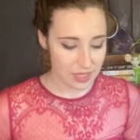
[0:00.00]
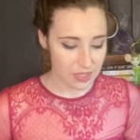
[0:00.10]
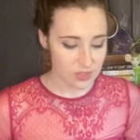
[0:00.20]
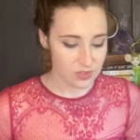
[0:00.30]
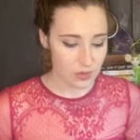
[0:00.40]

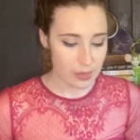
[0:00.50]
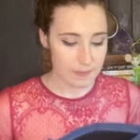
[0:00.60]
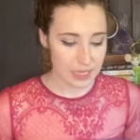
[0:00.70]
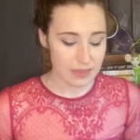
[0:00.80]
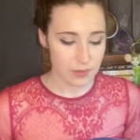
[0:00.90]
So I
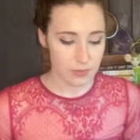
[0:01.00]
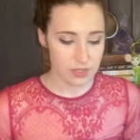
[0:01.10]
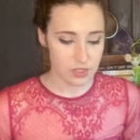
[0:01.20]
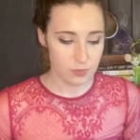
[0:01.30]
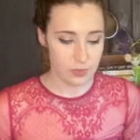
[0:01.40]
mainly want
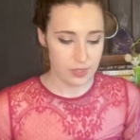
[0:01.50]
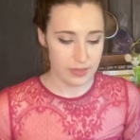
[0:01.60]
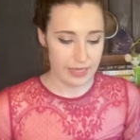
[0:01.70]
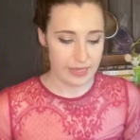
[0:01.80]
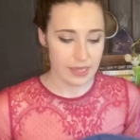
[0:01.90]
to put
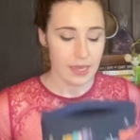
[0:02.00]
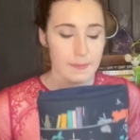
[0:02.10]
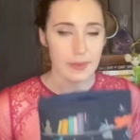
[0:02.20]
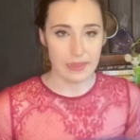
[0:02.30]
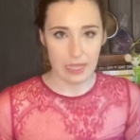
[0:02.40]
like
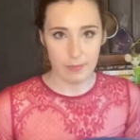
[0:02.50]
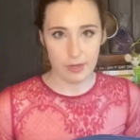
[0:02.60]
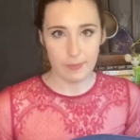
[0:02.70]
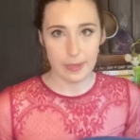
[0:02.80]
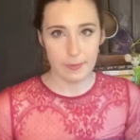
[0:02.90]
my library
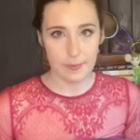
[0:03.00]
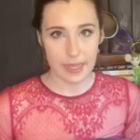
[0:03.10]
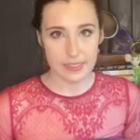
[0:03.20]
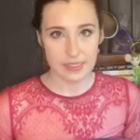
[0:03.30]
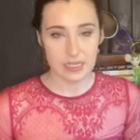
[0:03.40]

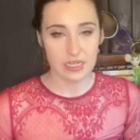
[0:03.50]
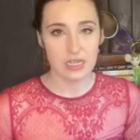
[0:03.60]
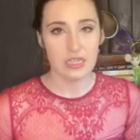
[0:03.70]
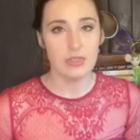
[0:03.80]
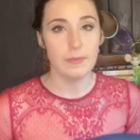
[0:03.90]
paperbacks in here
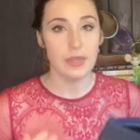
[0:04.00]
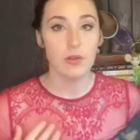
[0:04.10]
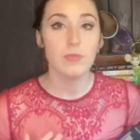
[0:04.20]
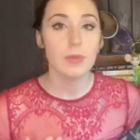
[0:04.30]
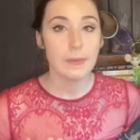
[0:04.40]
and then my
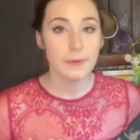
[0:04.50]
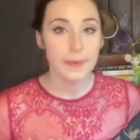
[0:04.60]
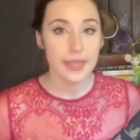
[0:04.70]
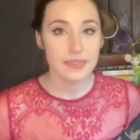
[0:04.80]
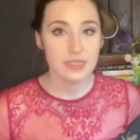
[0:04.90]
own
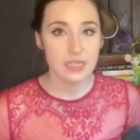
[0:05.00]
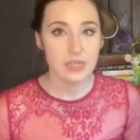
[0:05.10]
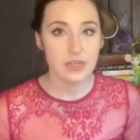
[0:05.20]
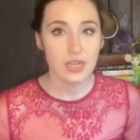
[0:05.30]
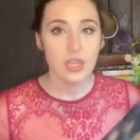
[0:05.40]
paperbacks in
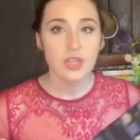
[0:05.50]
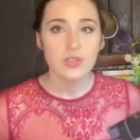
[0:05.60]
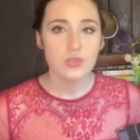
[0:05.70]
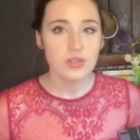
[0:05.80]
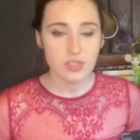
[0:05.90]
here. So
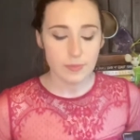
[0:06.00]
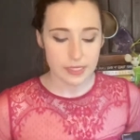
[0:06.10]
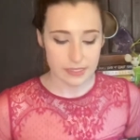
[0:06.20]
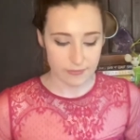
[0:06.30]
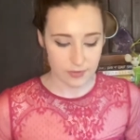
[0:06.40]
there's a big
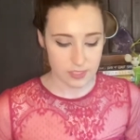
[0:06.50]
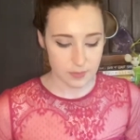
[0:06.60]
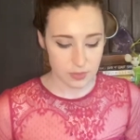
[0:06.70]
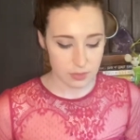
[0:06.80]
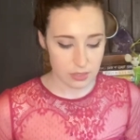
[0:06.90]
difference
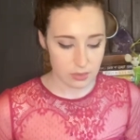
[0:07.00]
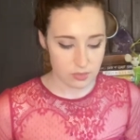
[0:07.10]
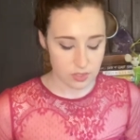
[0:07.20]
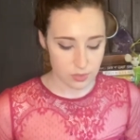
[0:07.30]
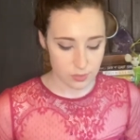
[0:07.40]
between those
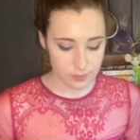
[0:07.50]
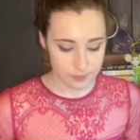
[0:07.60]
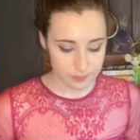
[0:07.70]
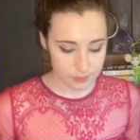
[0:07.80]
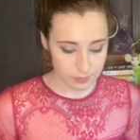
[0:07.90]
two.
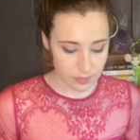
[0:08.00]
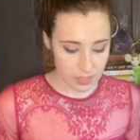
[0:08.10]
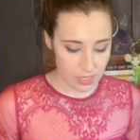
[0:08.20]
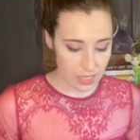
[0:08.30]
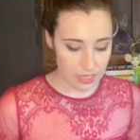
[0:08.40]

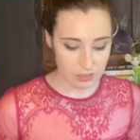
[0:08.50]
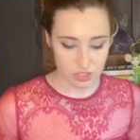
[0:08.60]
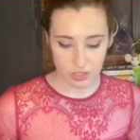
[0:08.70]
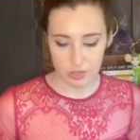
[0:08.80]
And I'll show you.